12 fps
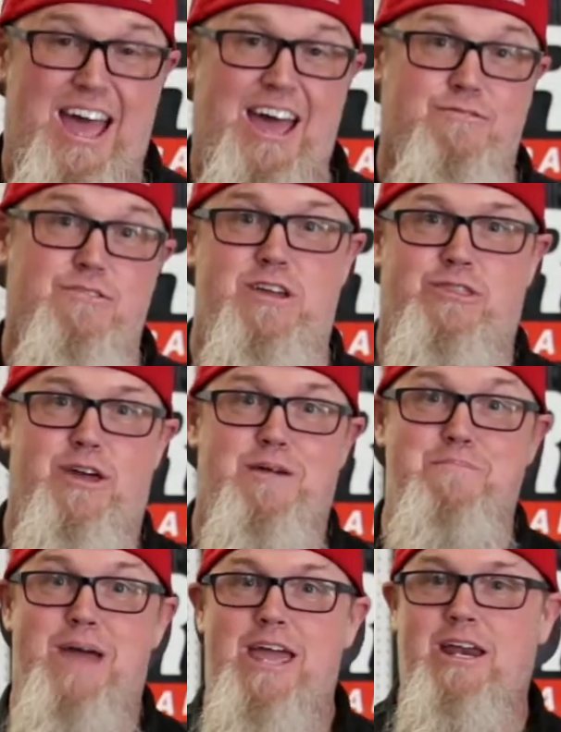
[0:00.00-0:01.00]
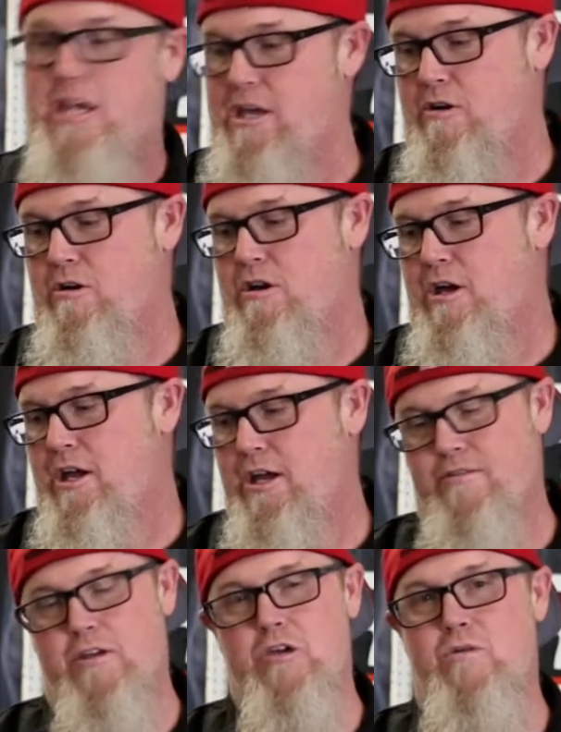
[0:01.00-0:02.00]
everything made here
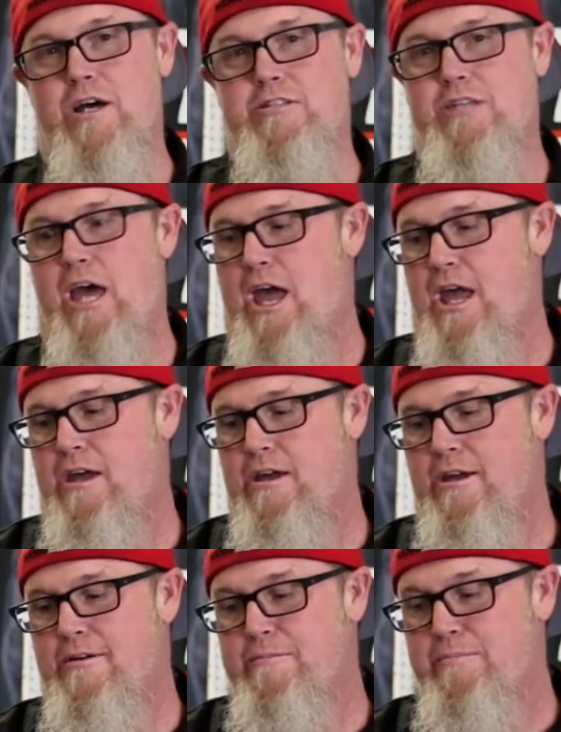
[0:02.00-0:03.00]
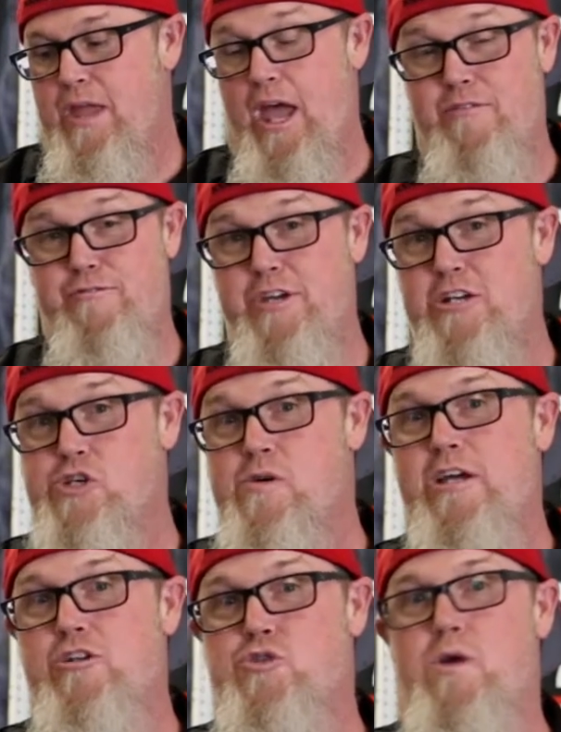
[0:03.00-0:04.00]
in the USA, and
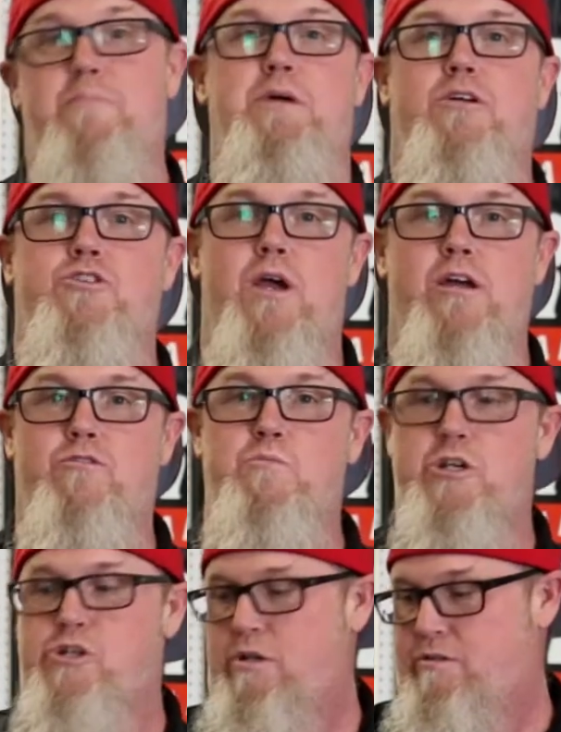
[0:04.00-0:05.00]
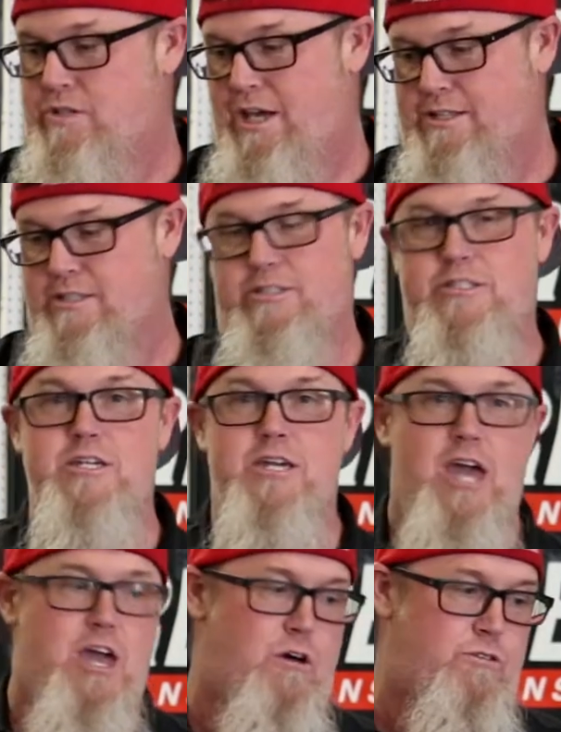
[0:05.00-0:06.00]
featuring Tremec transmissions like this
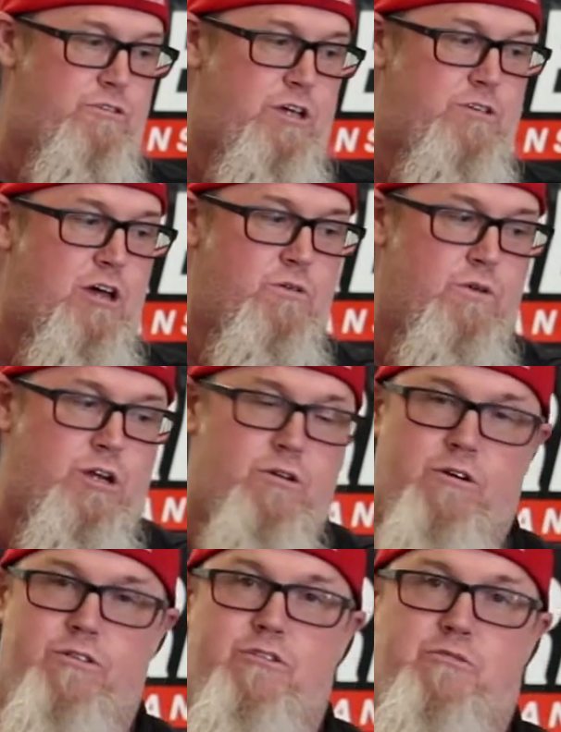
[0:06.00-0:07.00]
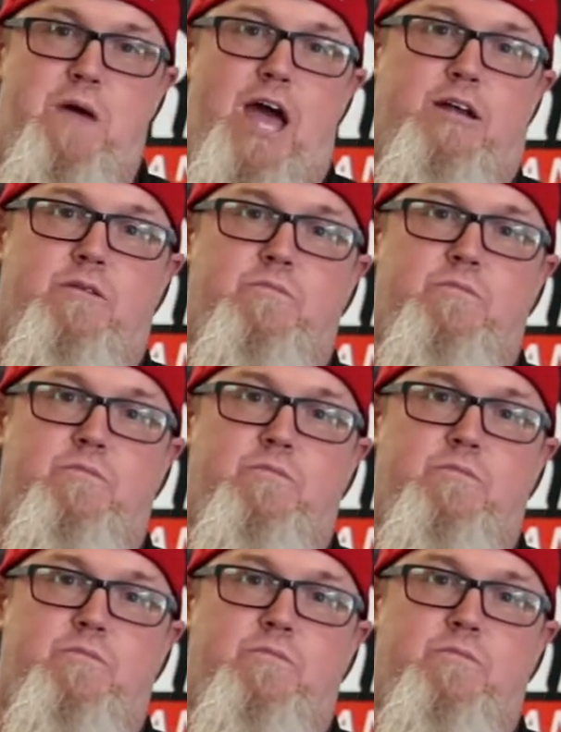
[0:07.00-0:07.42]
TKO 600 or this Magnum